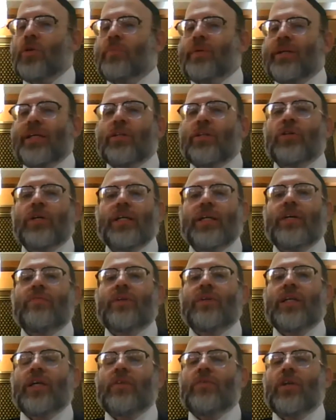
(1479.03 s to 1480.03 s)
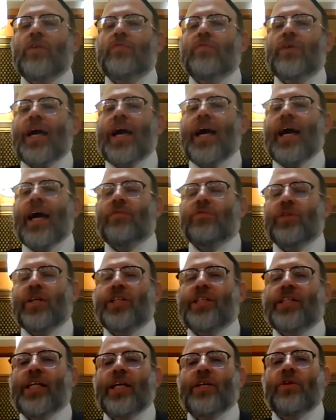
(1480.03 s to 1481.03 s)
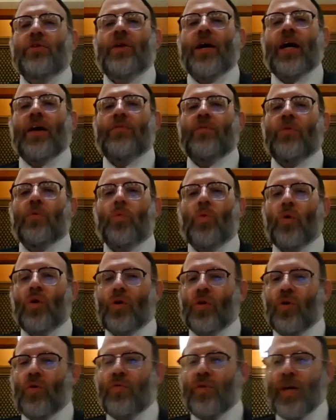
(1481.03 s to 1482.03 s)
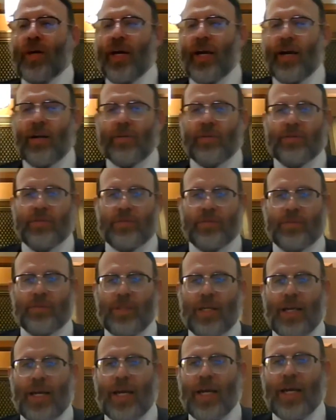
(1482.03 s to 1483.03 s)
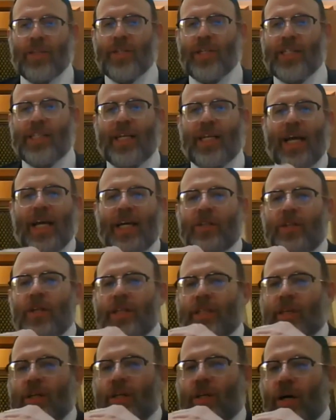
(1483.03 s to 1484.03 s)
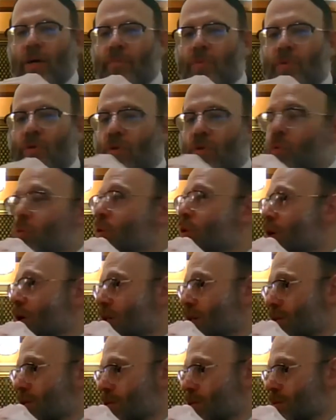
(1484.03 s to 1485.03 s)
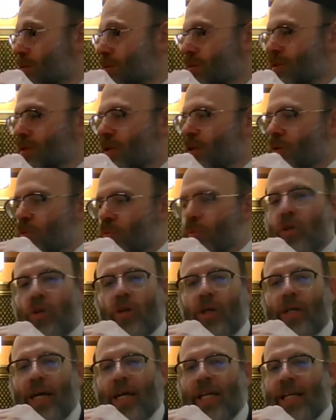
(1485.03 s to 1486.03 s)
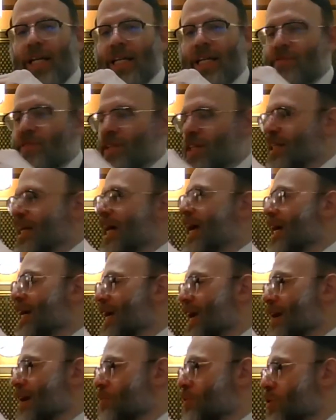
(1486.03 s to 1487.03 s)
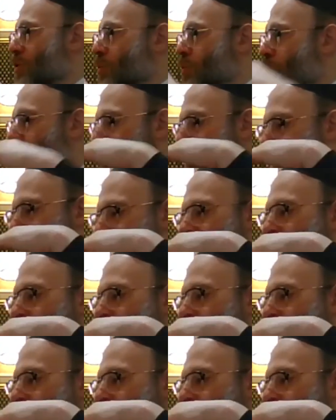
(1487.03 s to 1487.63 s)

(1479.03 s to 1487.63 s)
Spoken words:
No, but you look, even if you have, let's say you have a wall over here, and the schach doesn't come to the wall, we look at it as if the schach came to the wall.